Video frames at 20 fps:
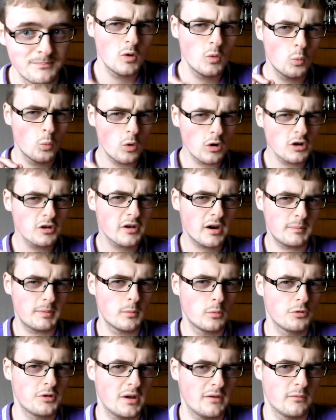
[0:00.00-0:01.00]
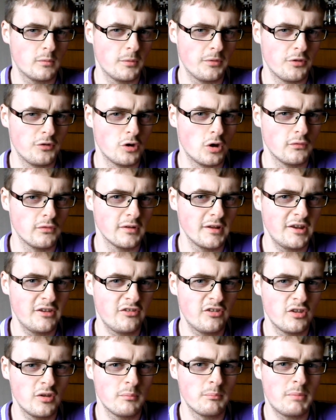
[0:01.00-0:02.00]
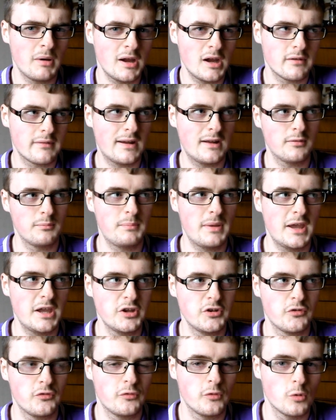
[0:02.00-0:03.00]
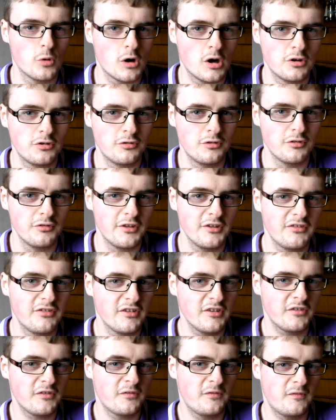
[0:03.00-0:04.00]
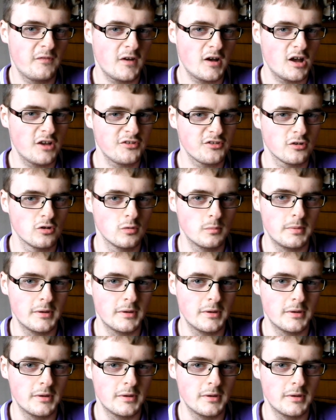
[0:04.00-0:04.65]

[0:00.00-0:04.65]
One gripe I would have with the novel is that by around page 400 there's this farcical